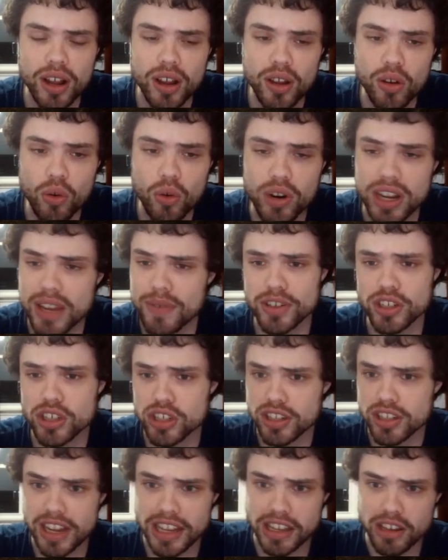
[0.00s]
Or even
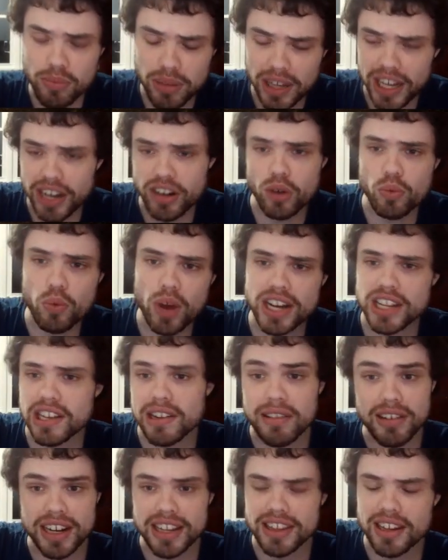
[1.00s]
just, like, you play it on 1
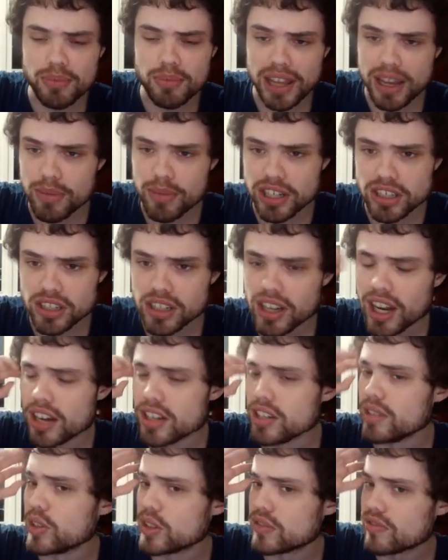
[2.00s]
unit and then play a bunch of
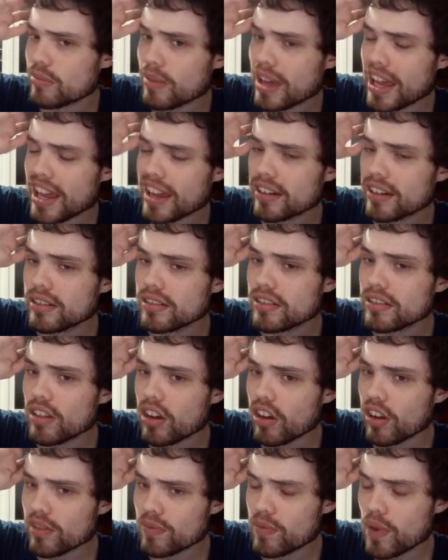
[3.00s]
guard units from hand
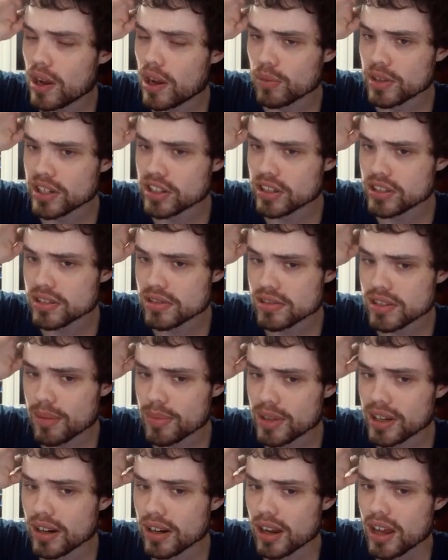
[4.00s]
on following turns or
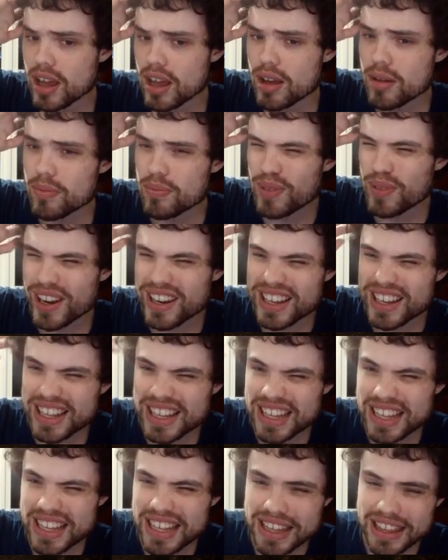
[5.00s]
something. But
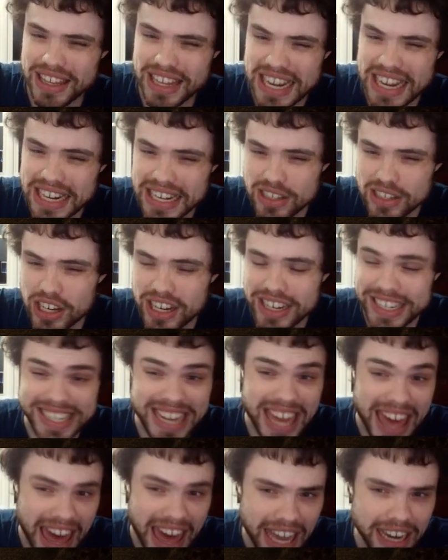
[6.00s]
it is
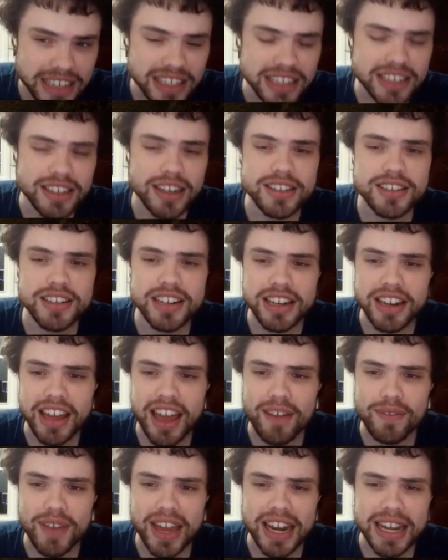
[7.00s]
attacked. It doesn't
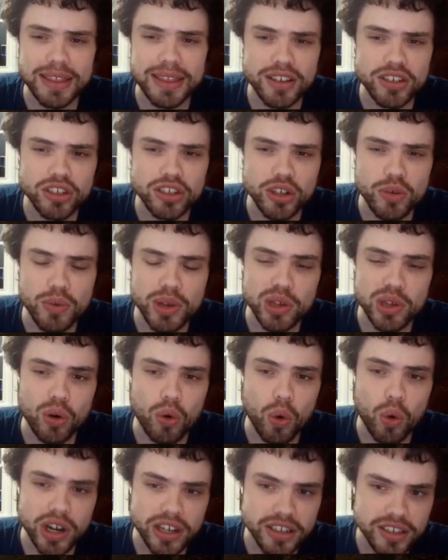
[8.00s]
have anything to do with
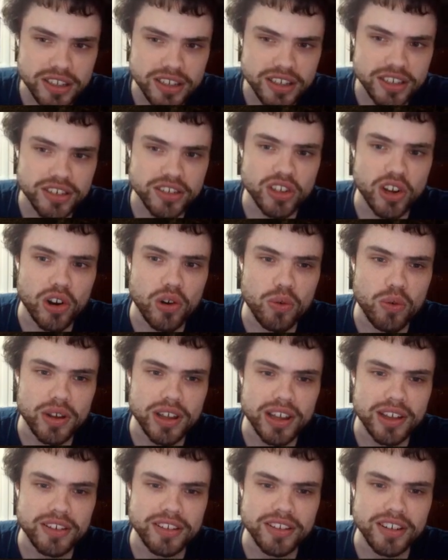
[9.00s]
orders. So,
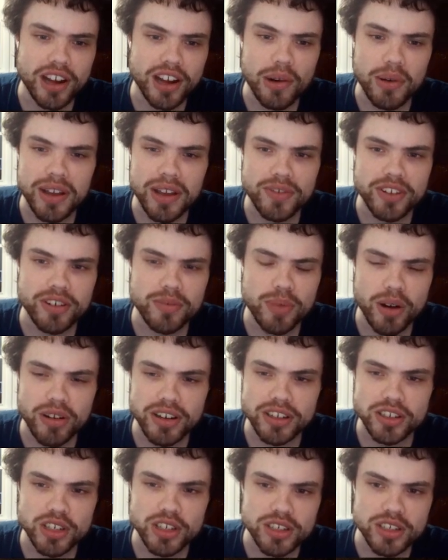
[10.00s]
you know, if your
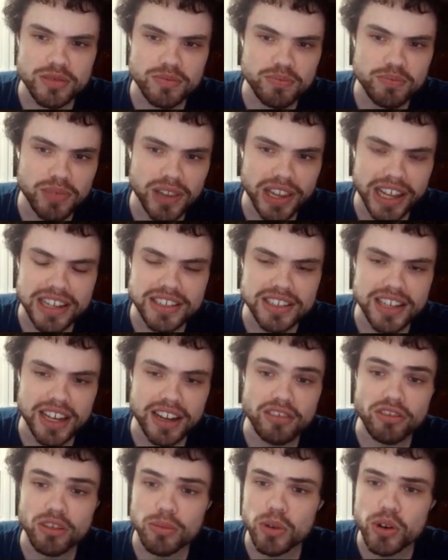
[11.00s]
opponent just plays, like,
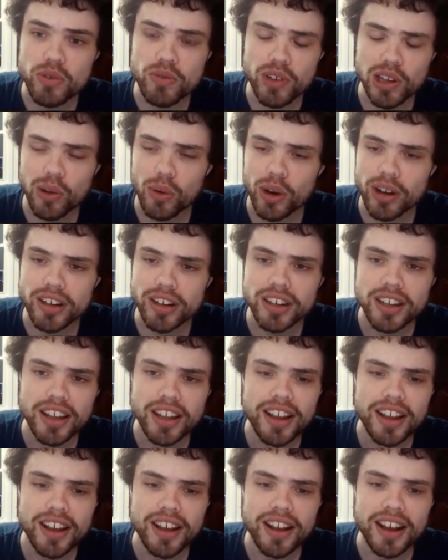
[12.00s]
a removal order,
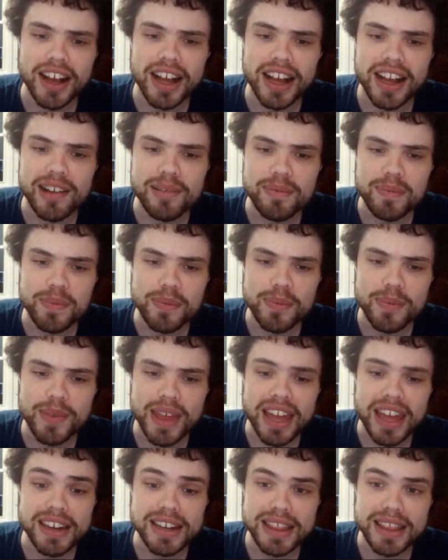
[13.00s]
and
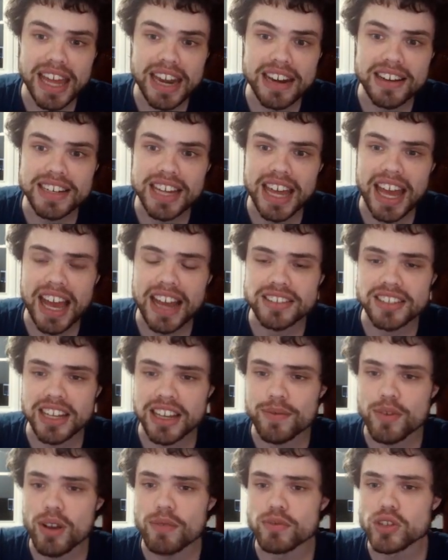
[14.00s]
then attacks, like,
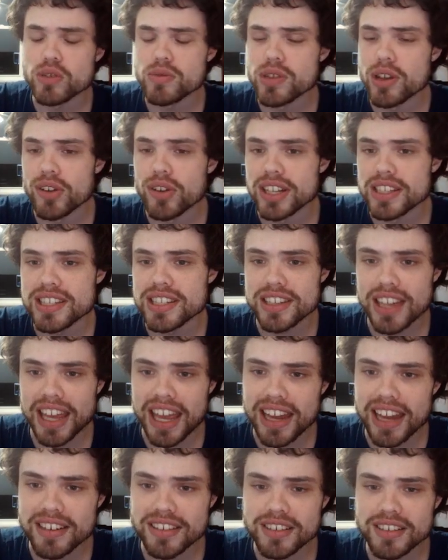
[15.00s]
if you have 2 units
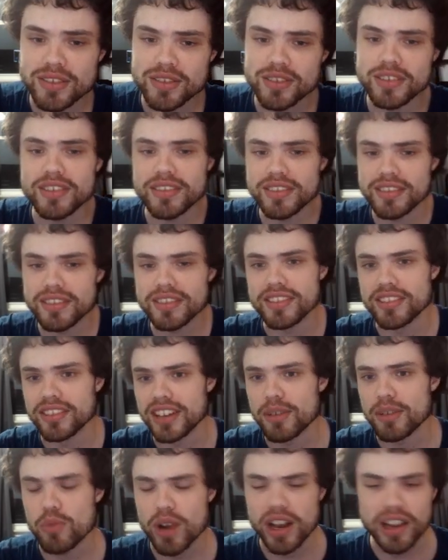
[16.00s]
and you're
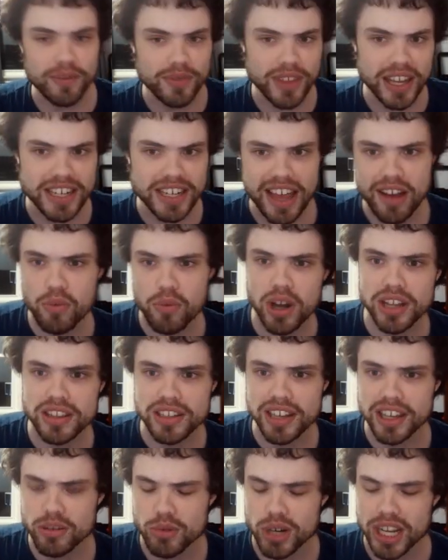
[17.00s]
like, well, if they attack 1,
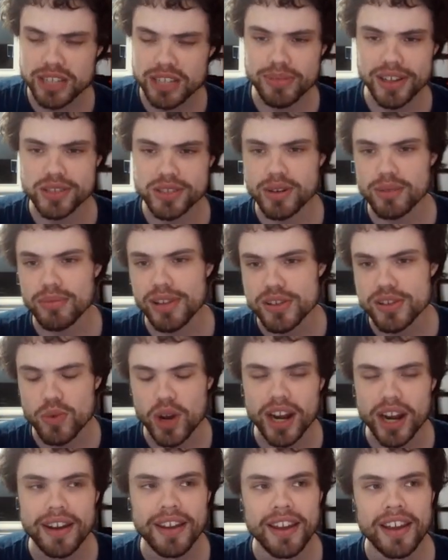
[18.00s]
the other gets
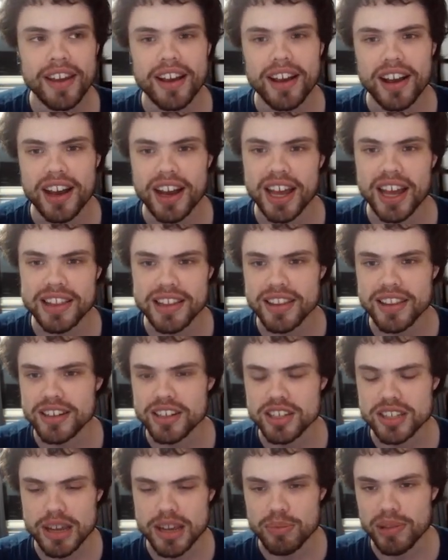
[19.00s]
+1/+1, and then they
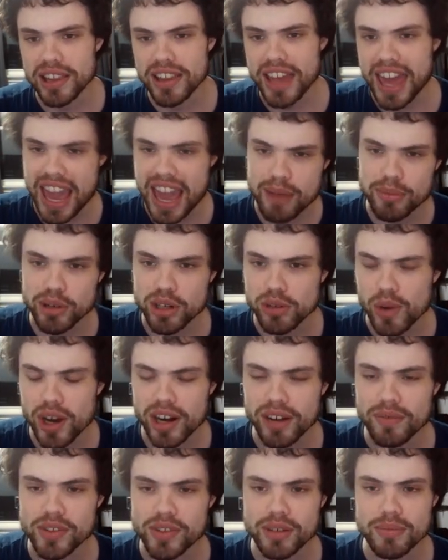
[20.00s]
just, like, hammer
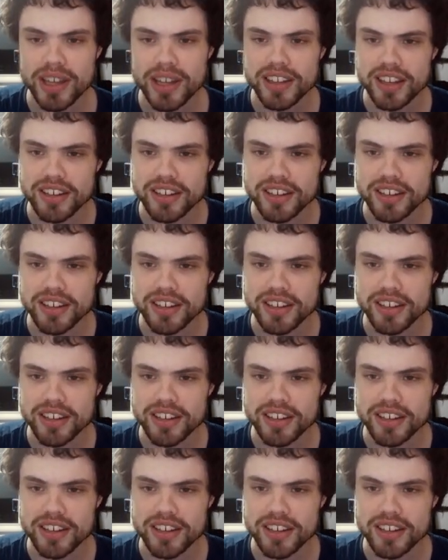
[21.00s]
one of them and then